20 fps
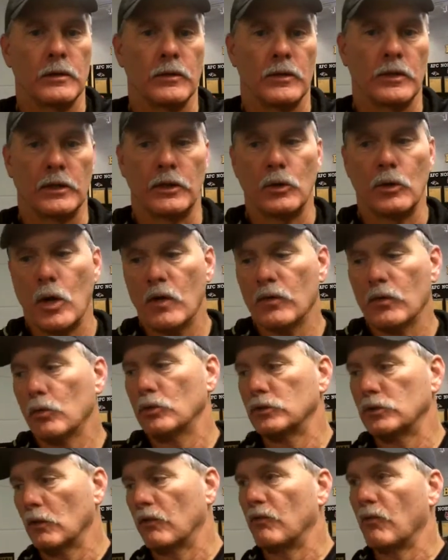then whoever
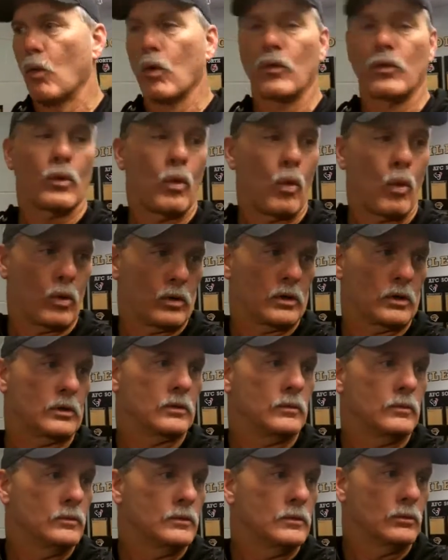was the fourth corner
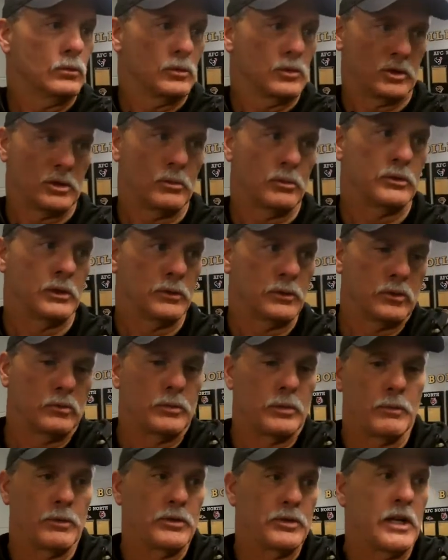was someone that was going
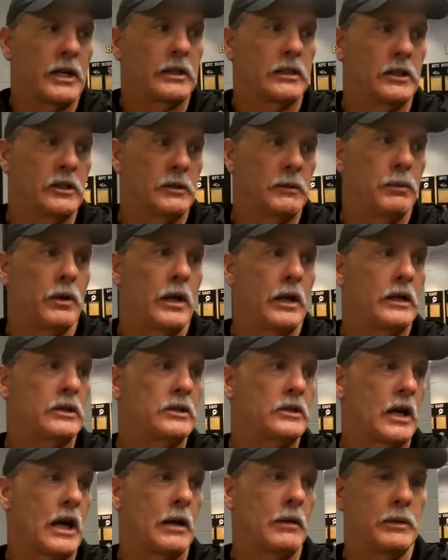to be projected into
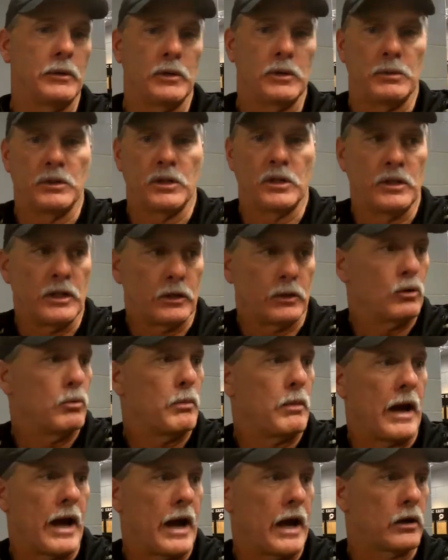playing time. He would have been the nickel
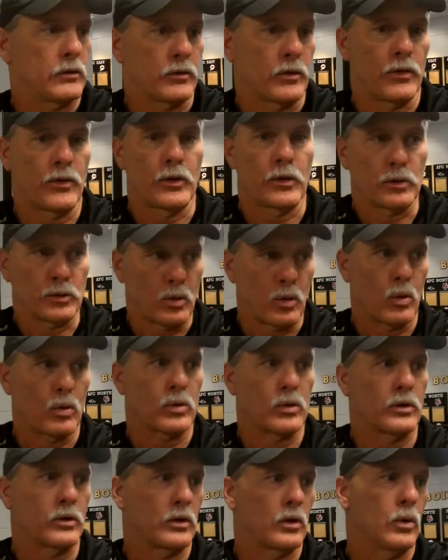back or the third
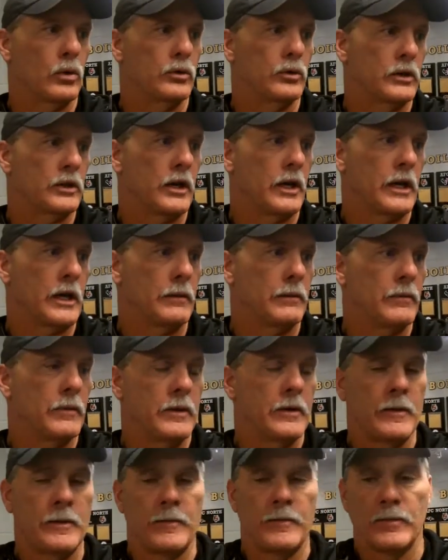corner to go in the game.
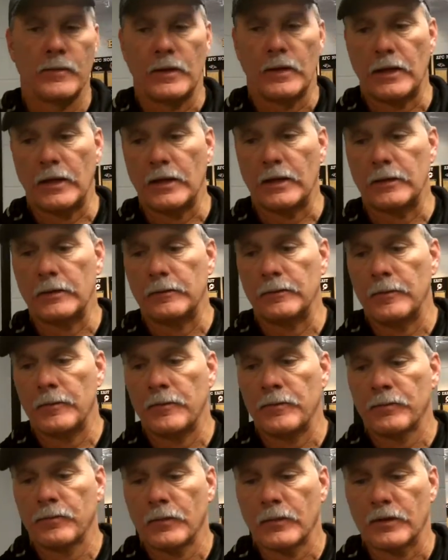And
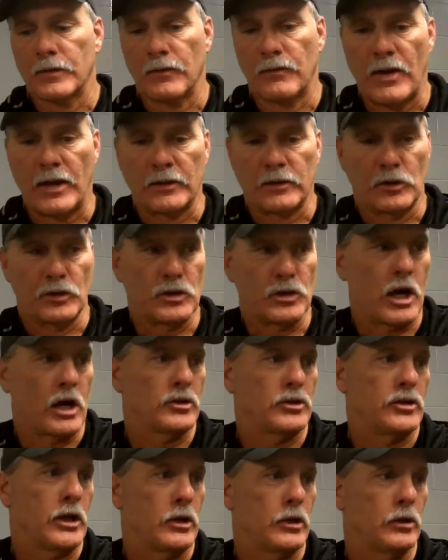the fact that
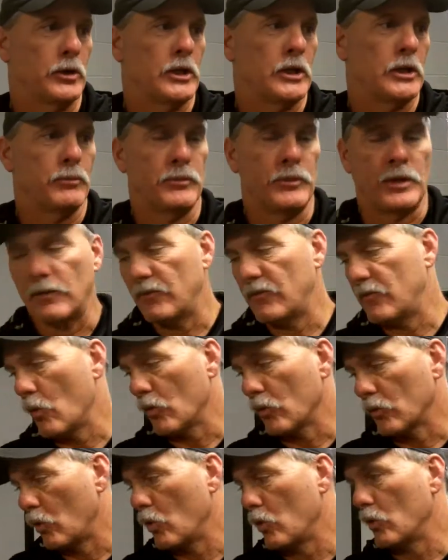Josh held up, that
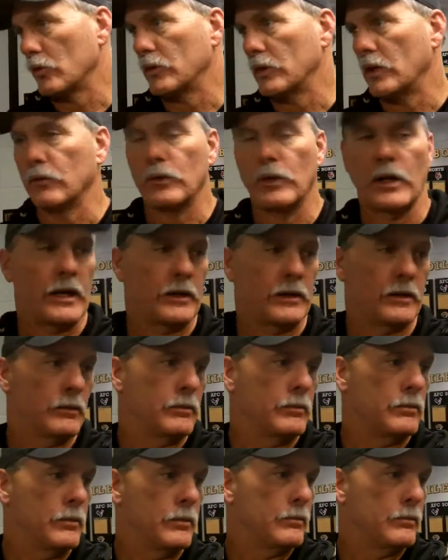fourth corner never had to
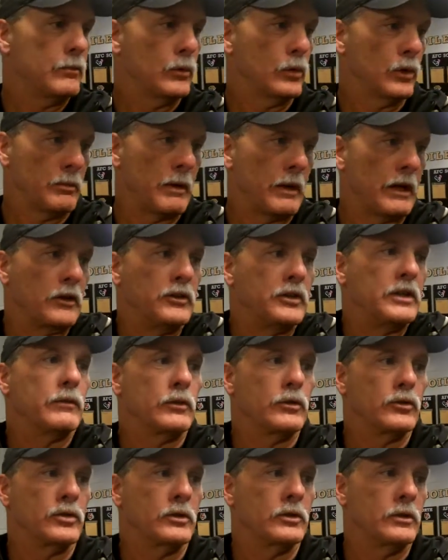really make a
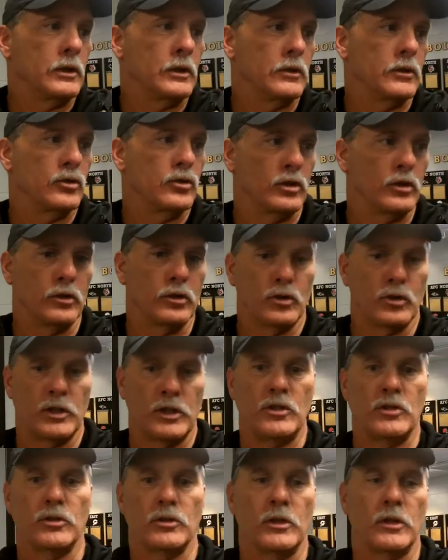difference in the
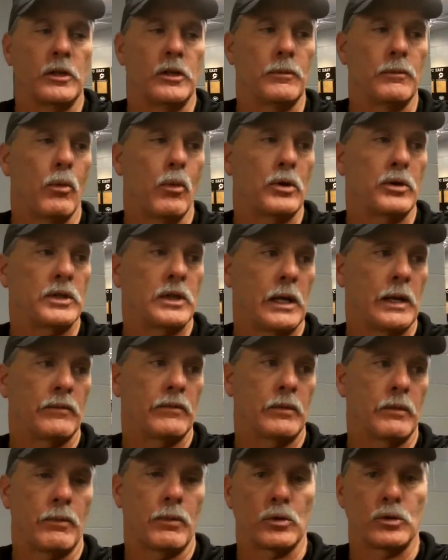season at any point in time
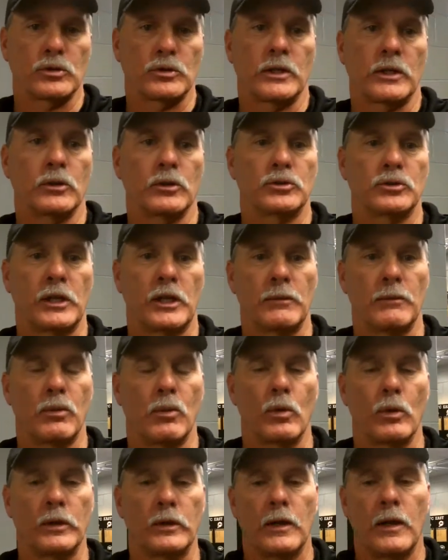from a personnel
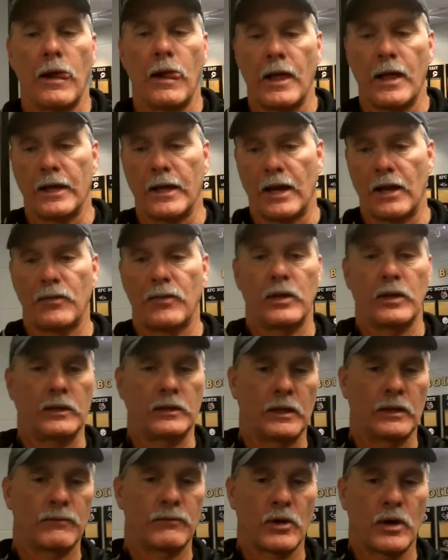standpoint. And I think
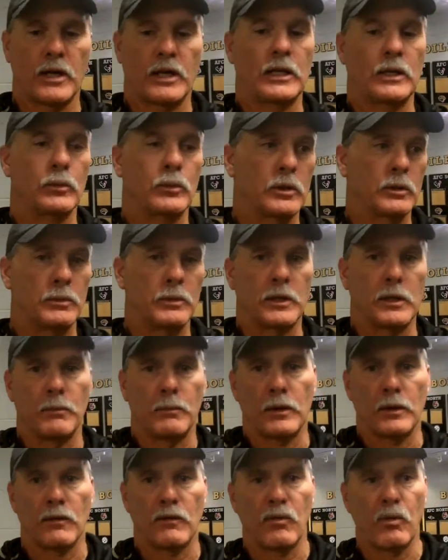that Frankie would have been a
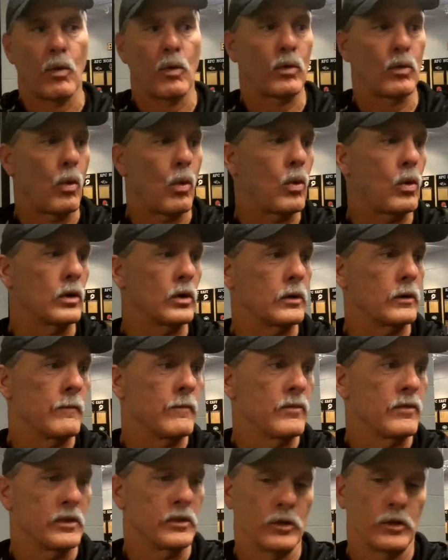better fourth corner
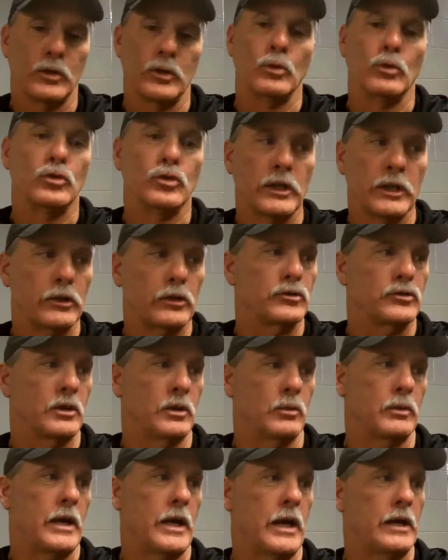than the two seniors
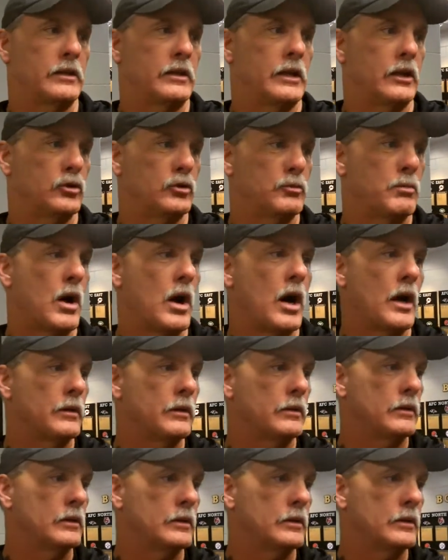that we had in that spot,